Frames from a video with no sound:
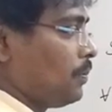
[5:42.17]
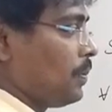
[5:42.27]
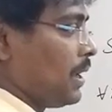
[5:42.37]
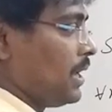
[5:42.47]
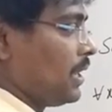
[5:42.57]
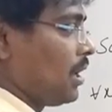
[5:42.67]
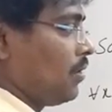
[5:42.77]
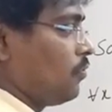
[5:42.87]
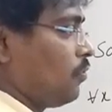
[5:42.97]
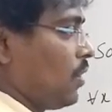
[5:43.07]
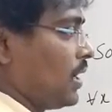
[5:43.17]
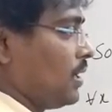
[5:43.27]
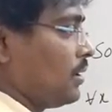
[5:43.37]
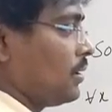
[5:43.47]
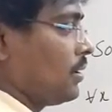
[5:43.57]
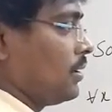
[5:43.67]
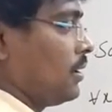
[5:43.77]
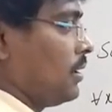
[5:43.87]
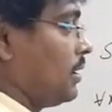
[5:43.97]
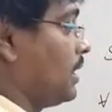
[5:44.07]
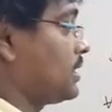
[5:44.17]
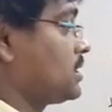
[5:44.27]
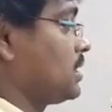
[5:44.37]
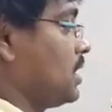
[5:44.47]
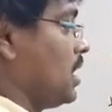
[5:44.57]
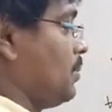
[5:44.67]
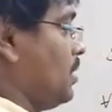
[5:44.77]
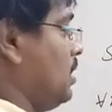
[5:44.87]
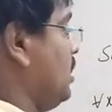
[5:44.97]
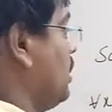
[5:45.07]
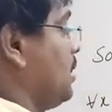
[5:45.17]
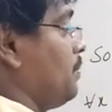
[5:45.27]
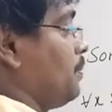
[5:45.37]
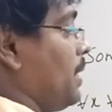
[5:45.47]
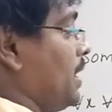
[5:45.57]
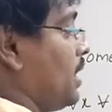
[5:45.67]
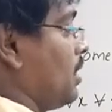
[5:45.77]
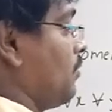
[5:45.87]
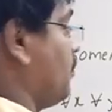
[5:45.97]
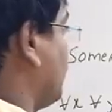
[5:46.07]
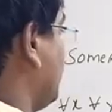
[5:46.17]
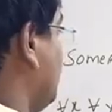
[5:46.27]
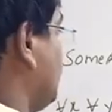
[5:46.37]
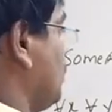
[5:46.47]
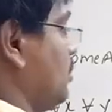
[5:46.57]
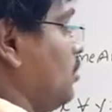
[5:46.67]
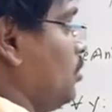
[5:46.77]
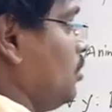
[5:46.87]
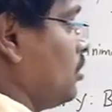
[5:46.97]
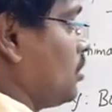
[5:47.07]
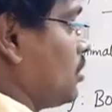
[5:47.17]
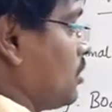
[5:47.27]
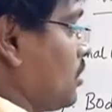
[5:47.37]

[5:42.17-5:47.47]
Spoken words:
pair of y, x comma pair of y to